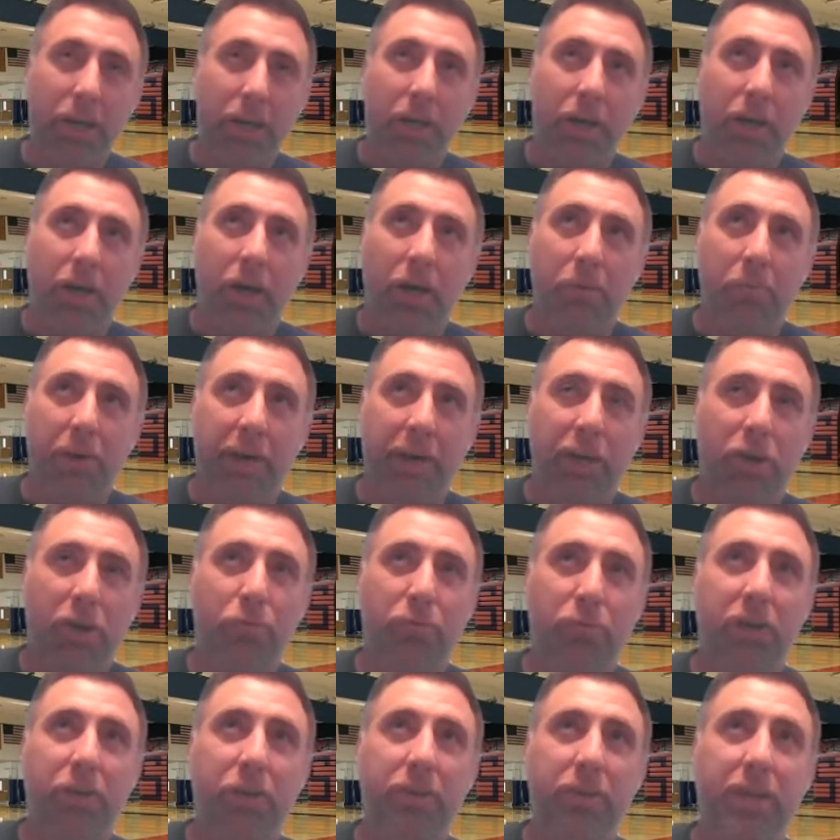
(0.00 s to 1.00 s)
my
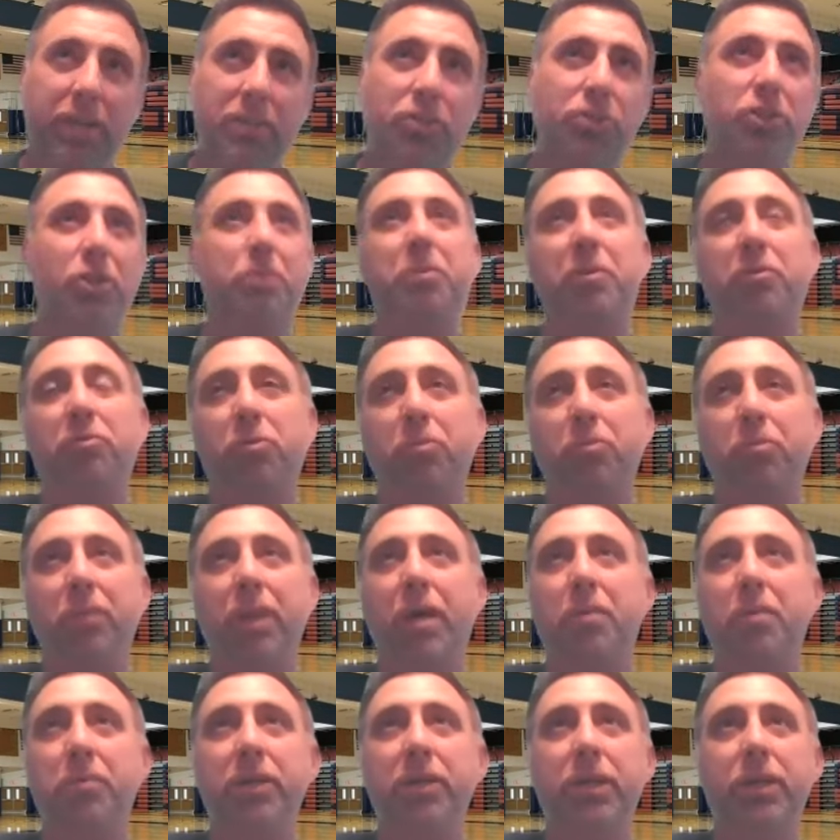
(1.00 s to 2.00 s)
career then took me from
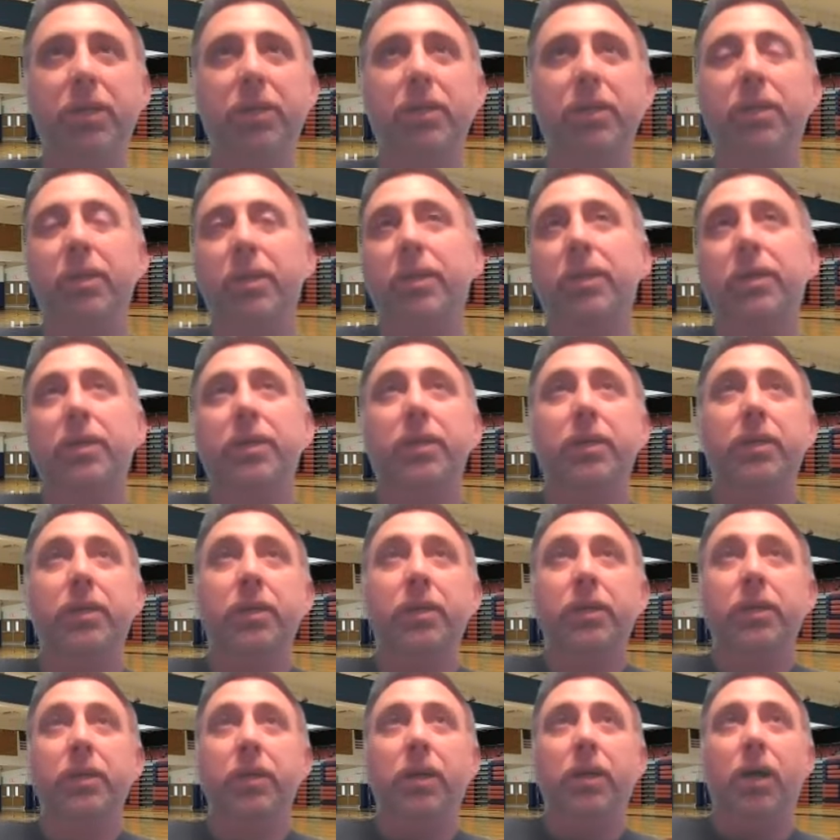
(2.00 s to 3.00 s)
Lebanon
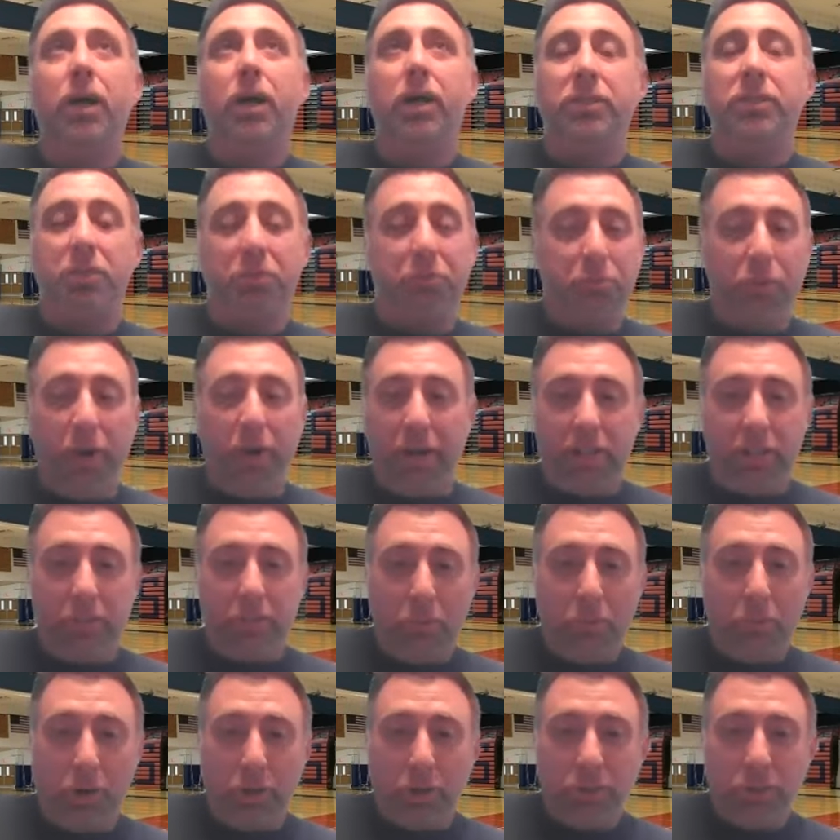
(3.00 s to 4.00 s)
to Franklin
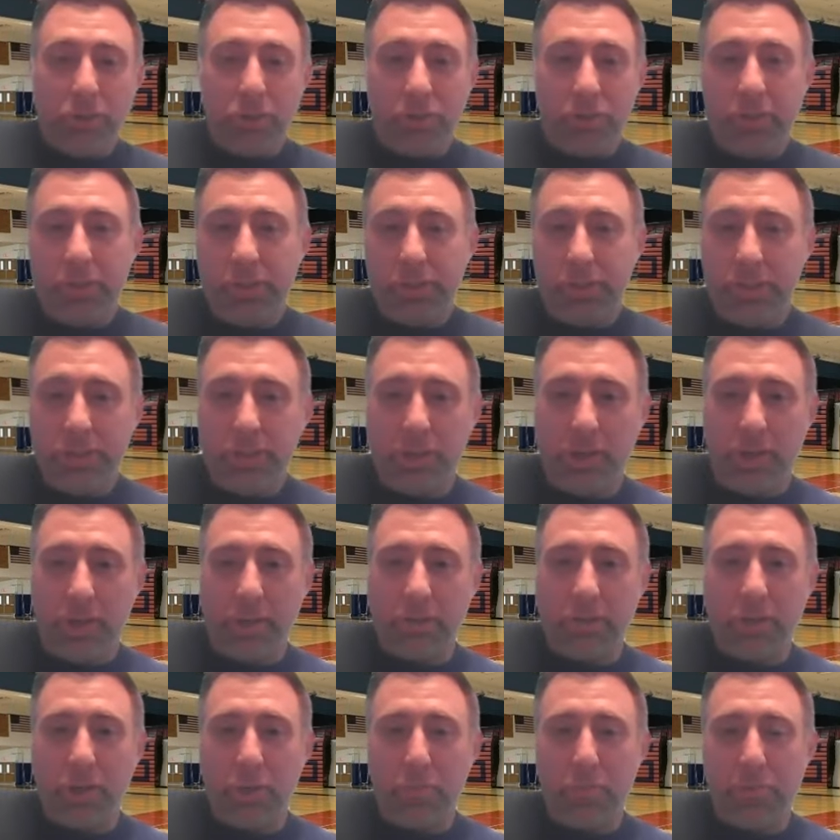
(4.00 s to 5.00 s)
Marshall.
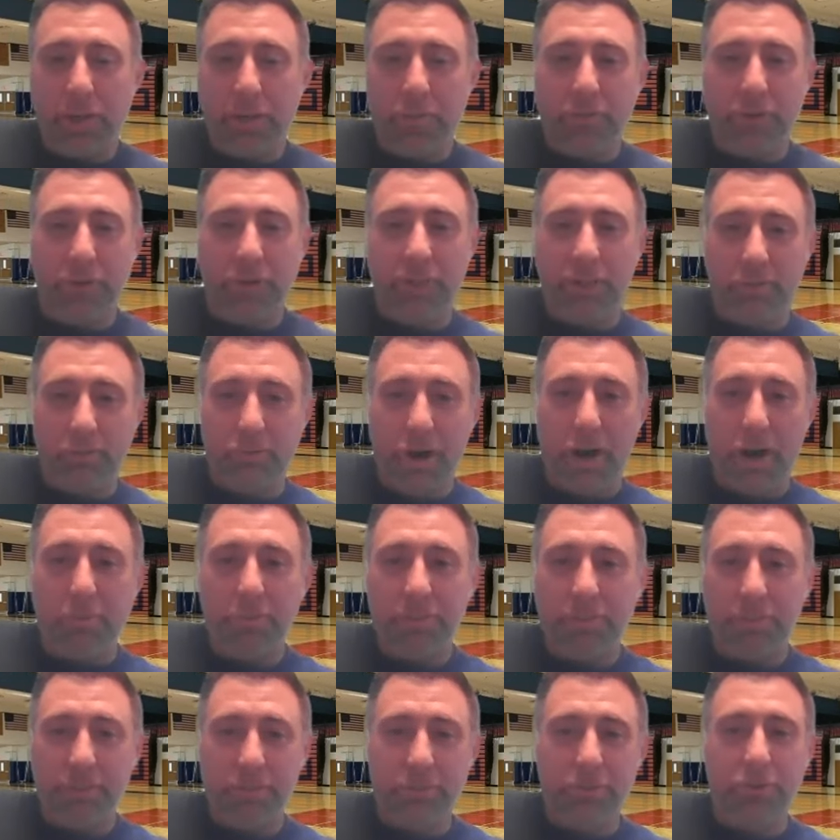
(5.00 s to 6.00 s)
So I played for Glenn
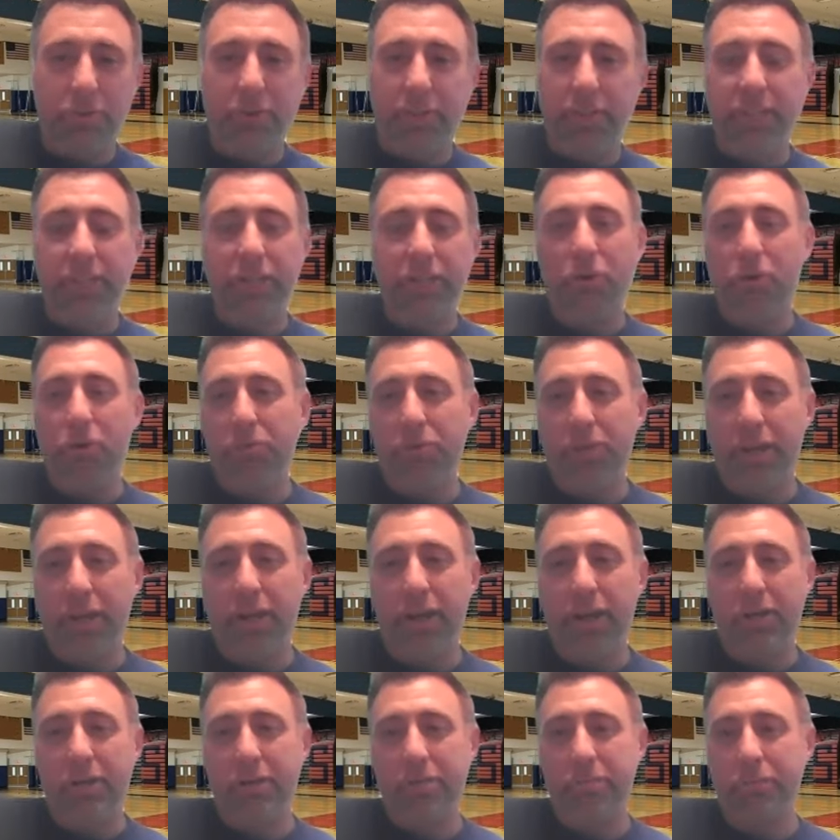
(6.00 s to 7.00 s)
Robinson for a year over
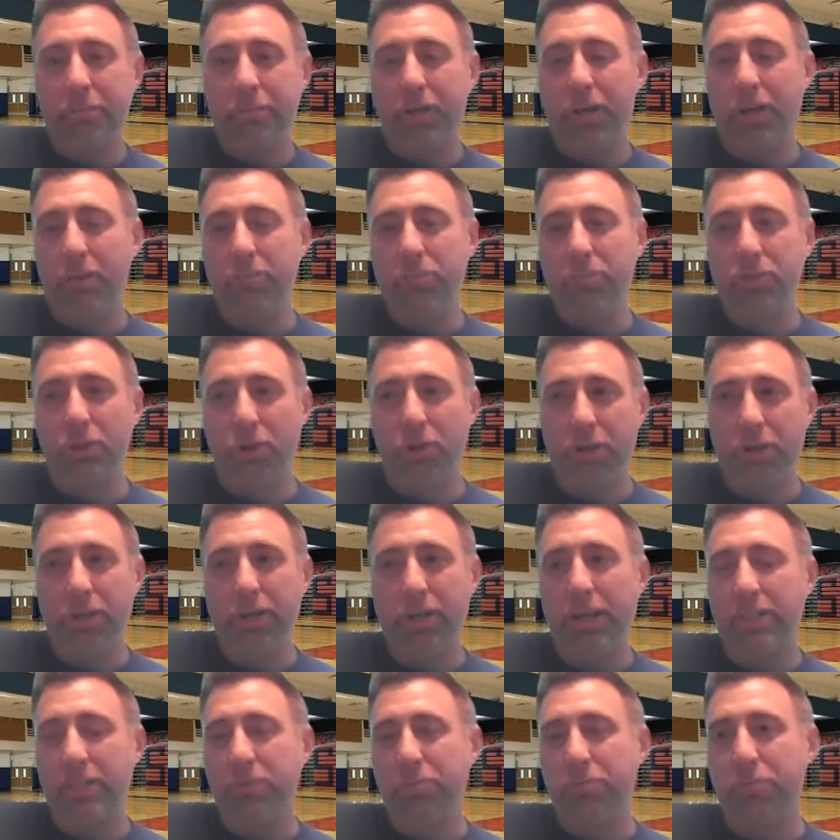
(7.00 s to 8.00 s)
there. Started
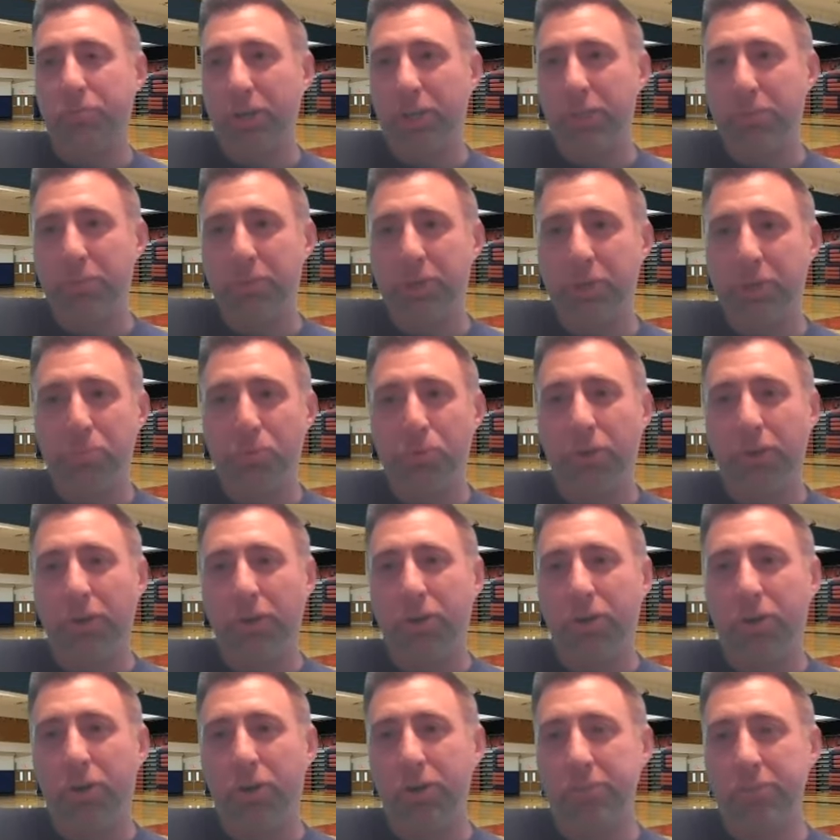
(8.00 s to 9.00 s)
as a freshman at point
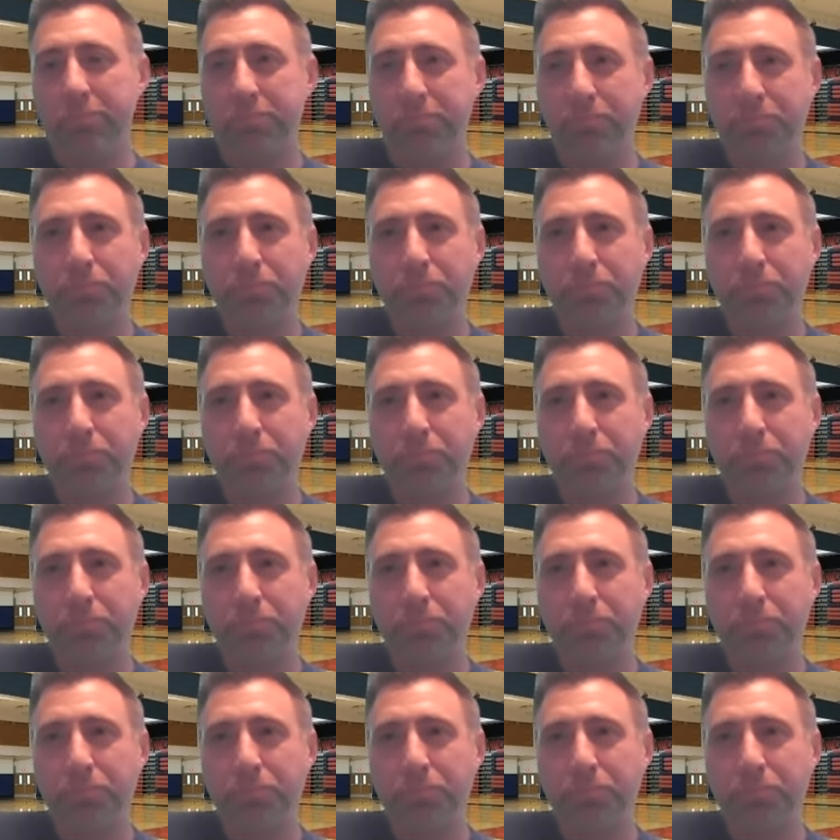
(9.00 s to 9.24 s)
guard.